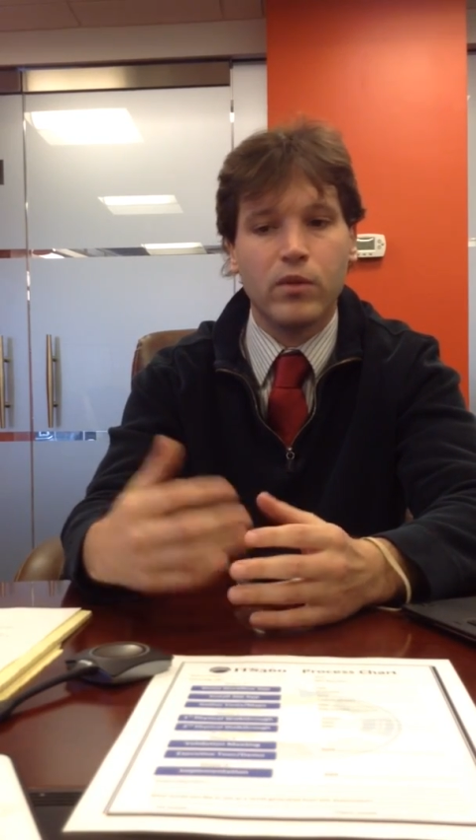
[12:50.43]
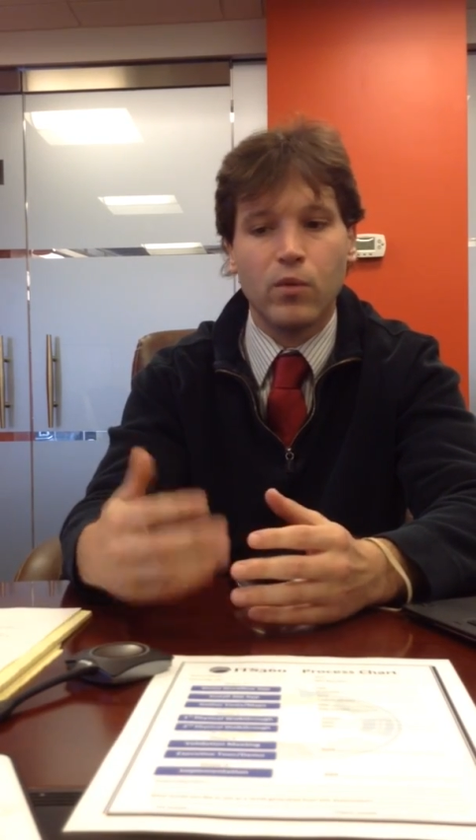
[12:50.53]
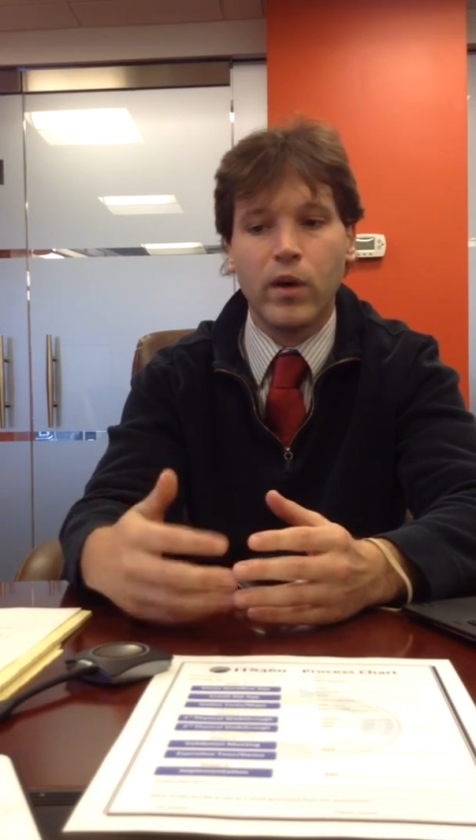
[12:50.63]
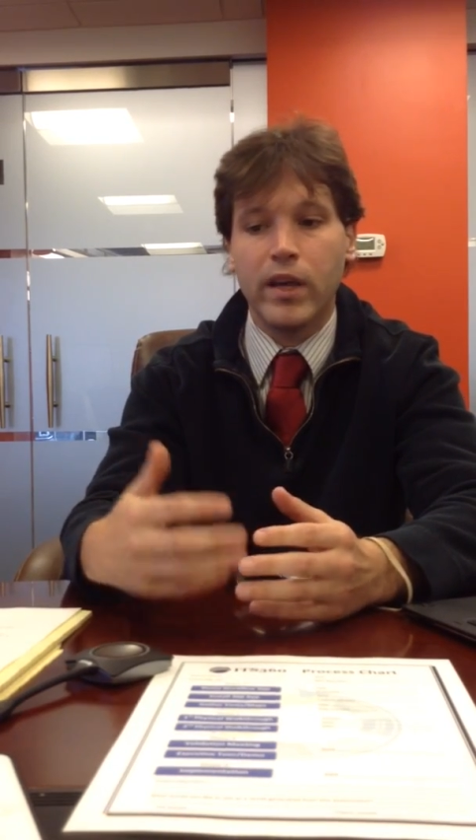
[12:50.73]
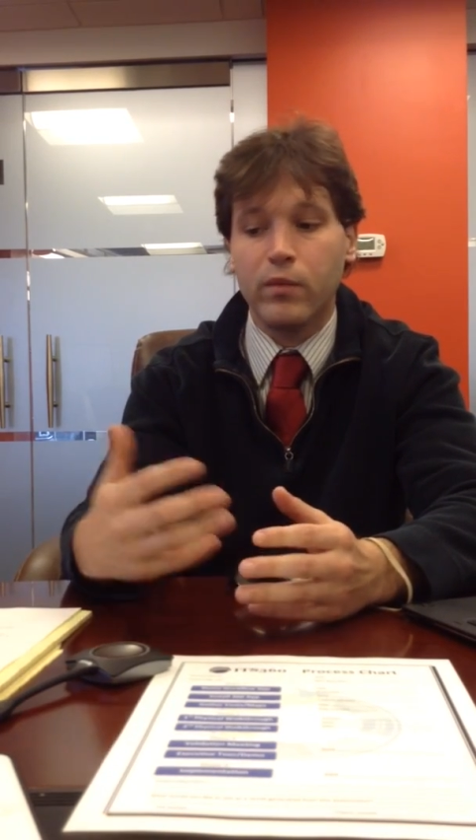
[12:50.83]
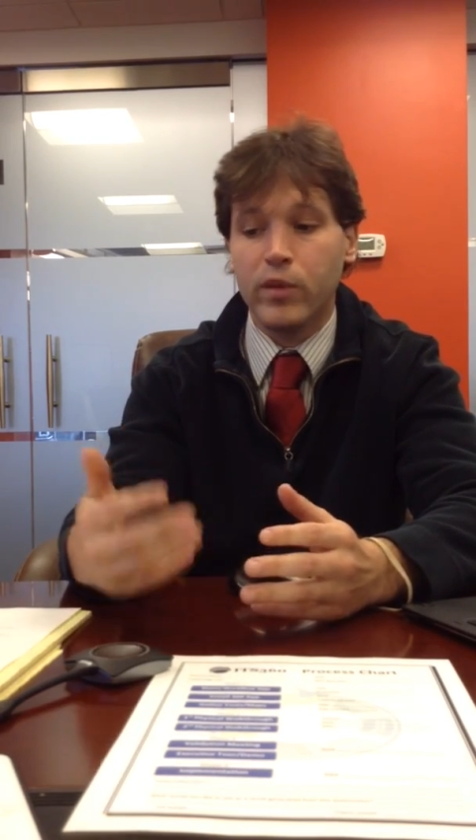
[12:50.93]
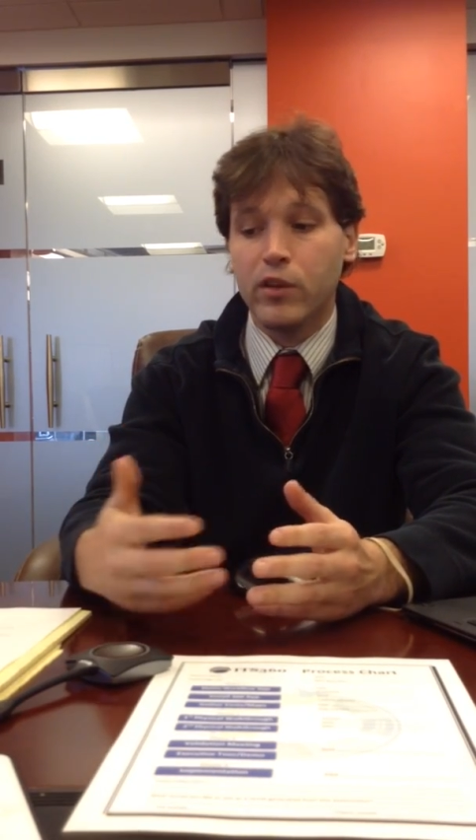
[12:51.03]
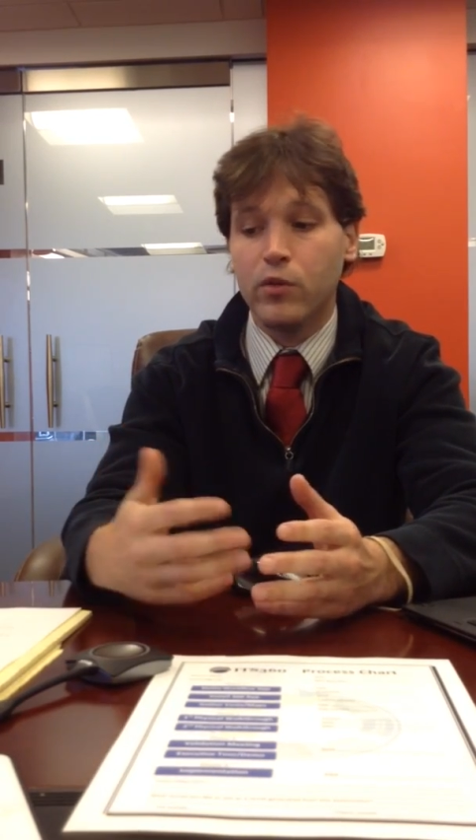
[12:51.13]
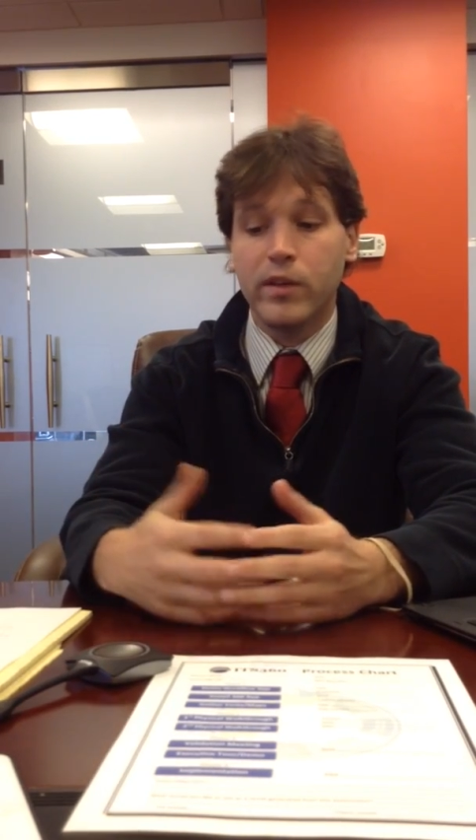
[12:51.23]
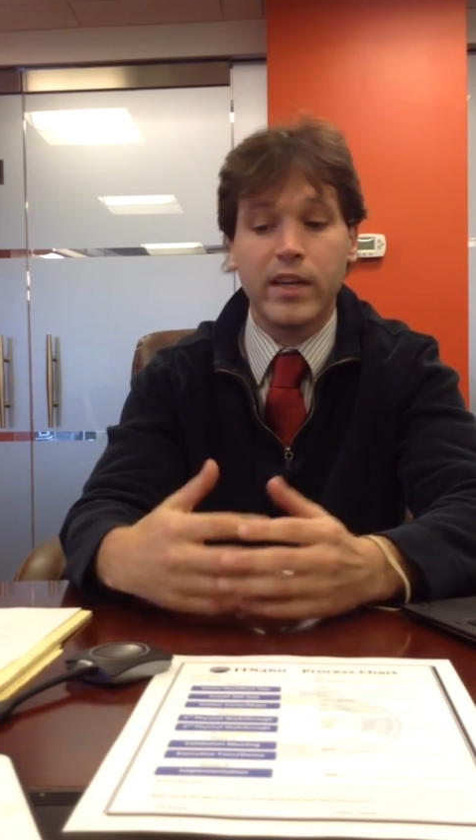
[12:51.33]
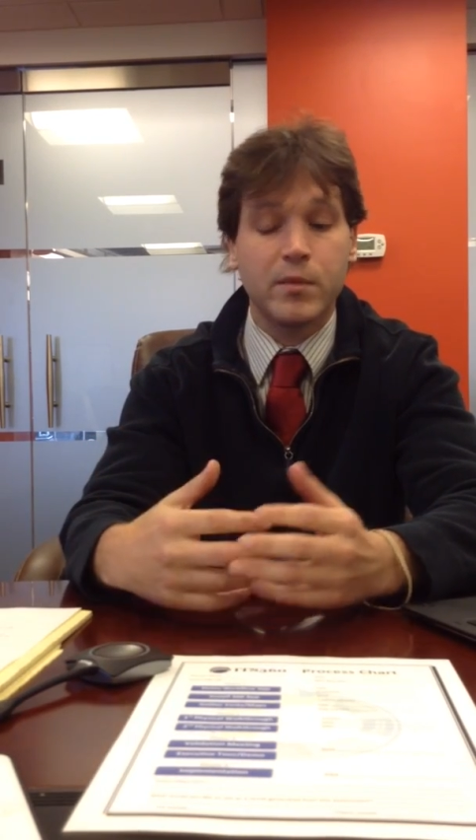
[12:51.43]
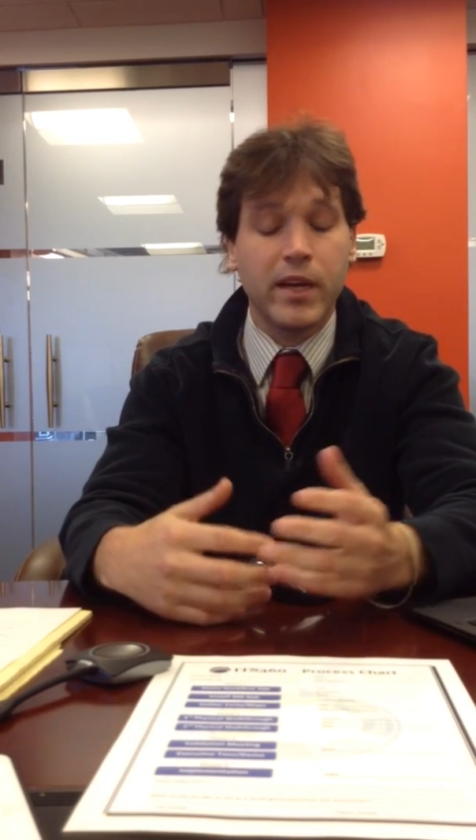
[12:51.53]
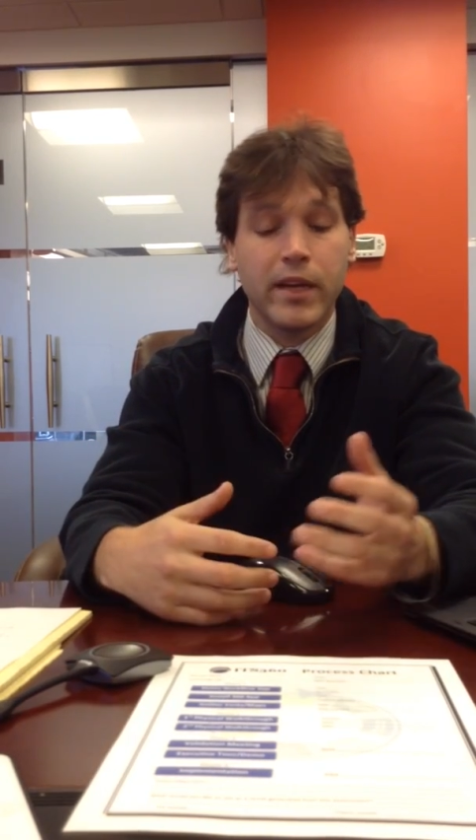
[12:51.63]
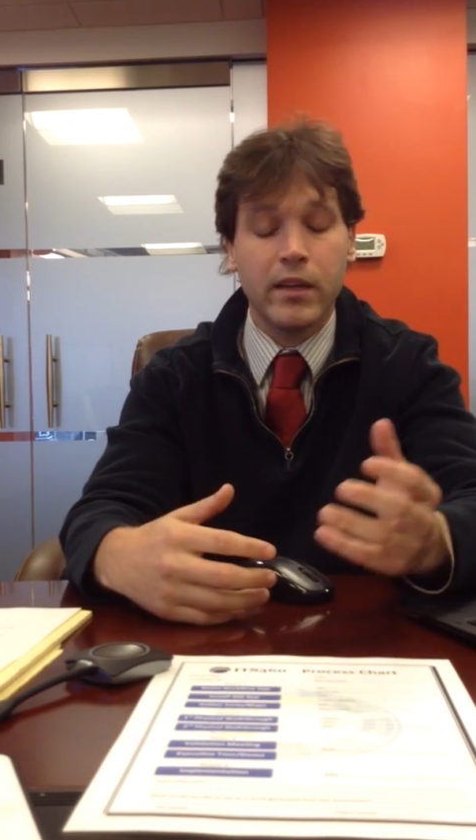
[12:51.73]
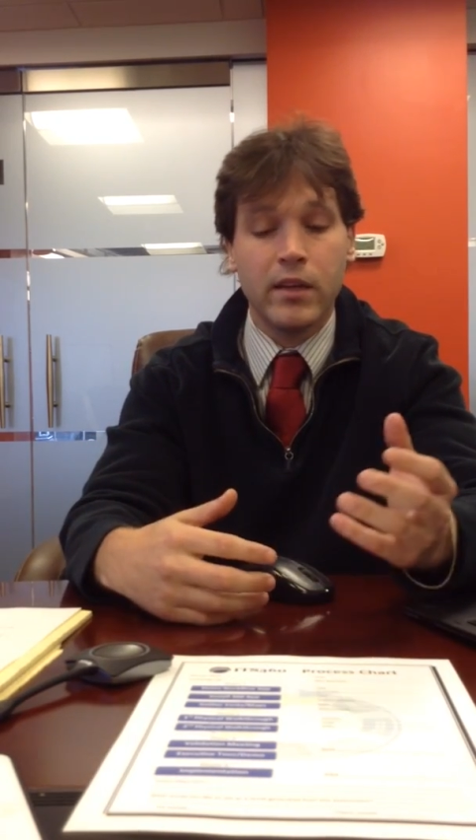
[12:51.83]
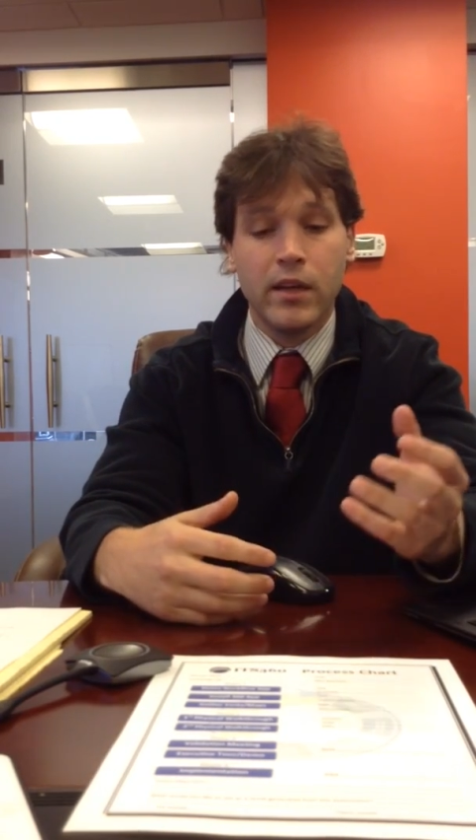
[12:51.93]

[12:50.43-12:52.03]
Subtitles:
And the way we do that is by